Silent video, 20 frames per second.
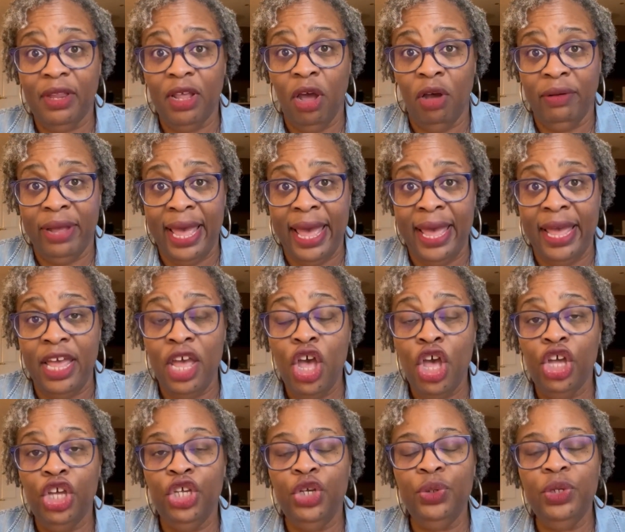Okay?
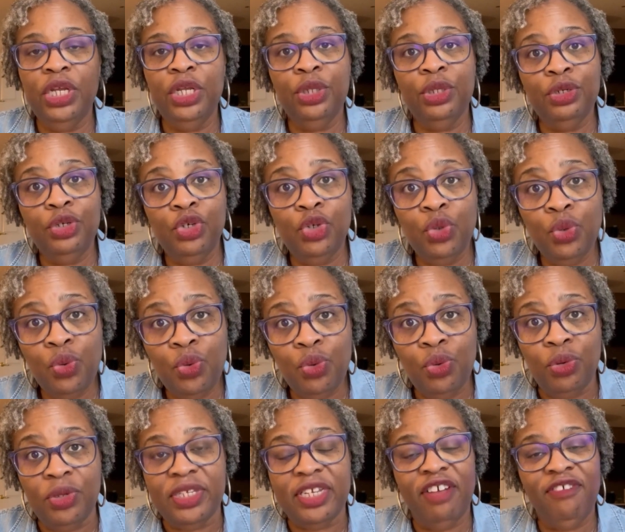You need the
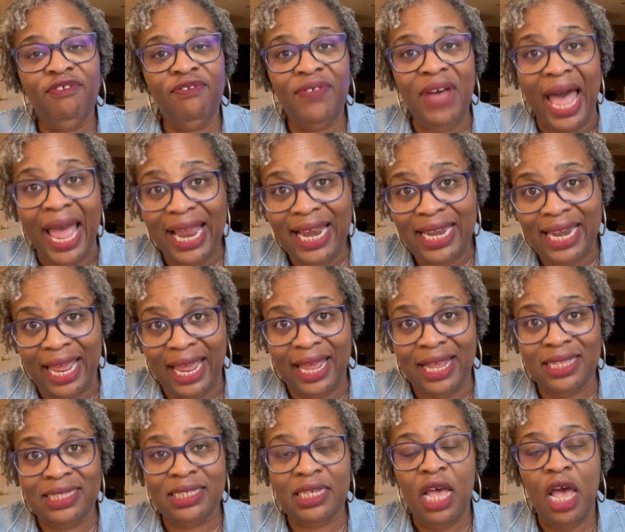tools of
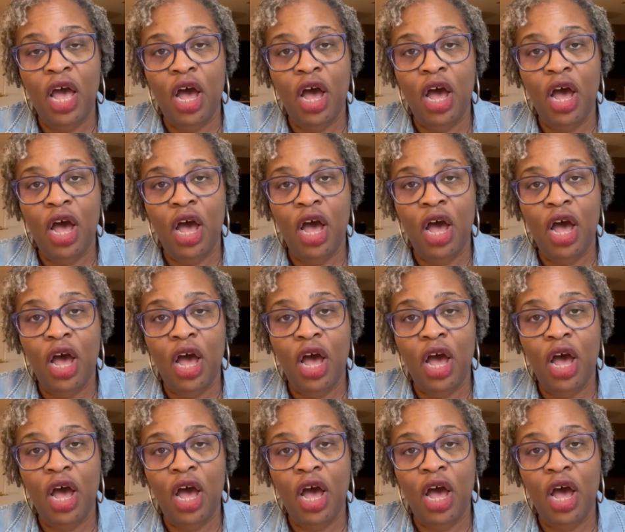finance,